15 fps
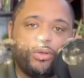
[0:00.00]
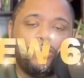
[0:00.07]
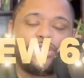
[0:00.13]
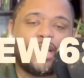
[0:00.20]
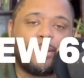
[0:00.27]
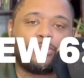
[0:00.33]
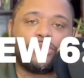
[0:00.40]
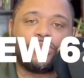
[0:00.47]

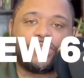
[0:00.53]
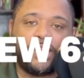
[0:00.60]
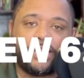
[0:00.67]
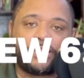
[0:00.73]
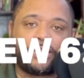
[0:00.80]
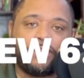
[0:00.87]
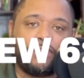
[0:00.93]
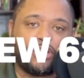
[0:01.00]
chapter
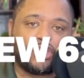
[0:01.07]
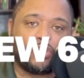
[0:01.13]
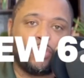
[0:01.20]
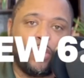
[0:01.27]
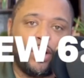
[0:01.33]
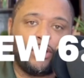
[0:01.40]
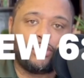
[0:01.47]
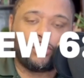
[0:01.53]
6, verse
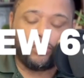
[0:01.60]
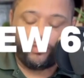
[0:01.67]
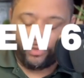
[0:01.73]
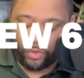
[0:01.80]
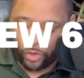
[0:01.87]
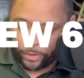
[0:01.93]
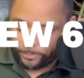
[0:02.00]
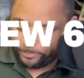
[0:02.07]
1 through
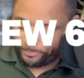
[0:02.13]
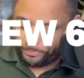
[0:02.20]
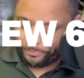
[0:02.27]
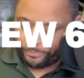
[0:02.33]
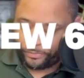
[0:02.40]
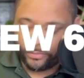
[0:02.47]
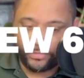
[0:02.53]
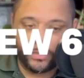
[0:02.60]
4.
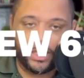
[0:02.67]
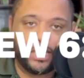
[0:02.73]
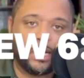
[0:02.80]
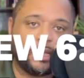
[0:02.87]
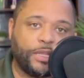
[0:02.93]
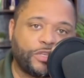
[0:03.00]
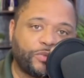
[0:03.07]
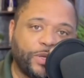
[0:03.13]

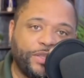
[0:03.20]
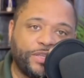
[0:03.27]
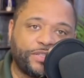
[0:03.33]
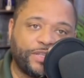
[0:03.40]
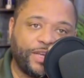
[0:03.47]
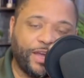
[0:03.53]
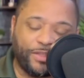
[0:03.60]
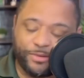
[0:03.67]
Let's read this
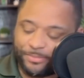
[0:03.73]
together.